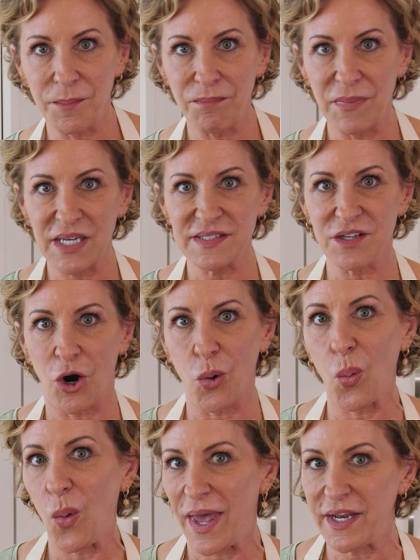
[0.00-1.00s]
mix our
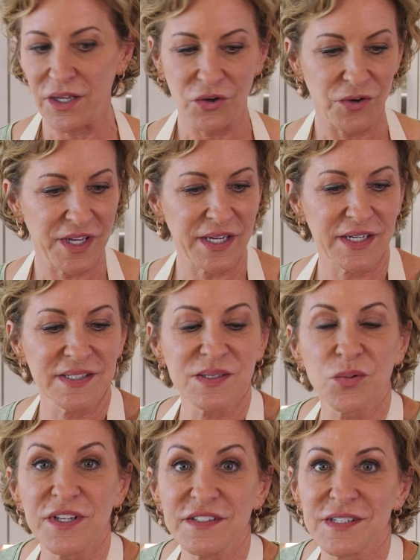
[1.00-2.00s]
wet ingredients
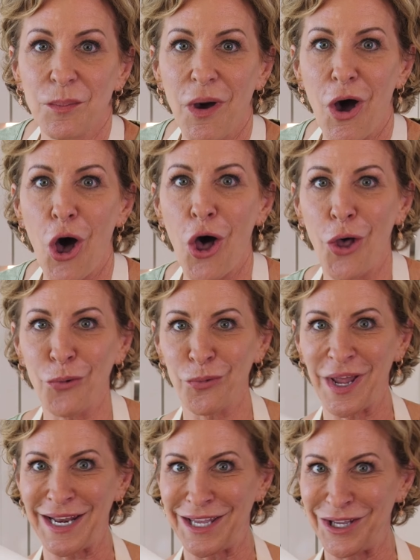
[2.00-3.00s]
with some
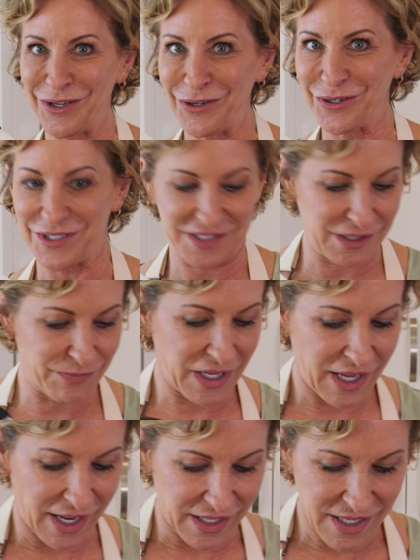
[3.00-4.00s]
already cooked
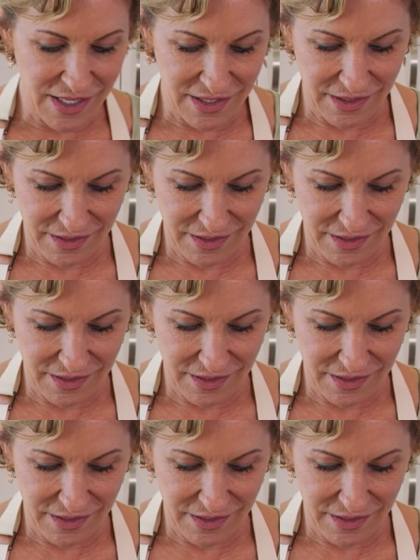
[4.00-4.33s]
spaghetti.